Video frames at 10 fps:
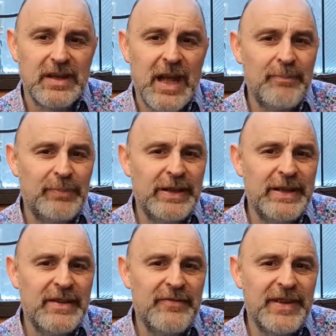I'm pretty
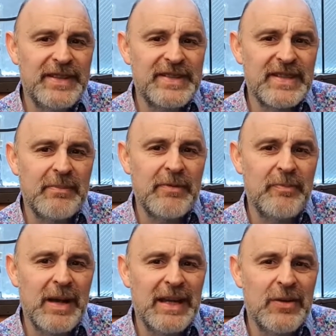convinced some of
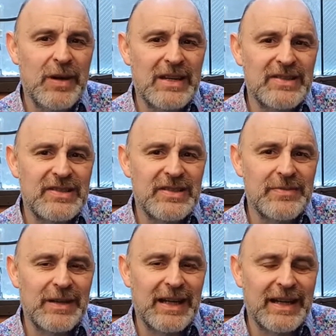my questions
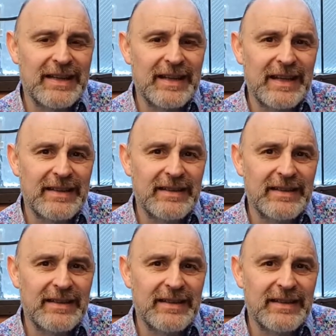were like that.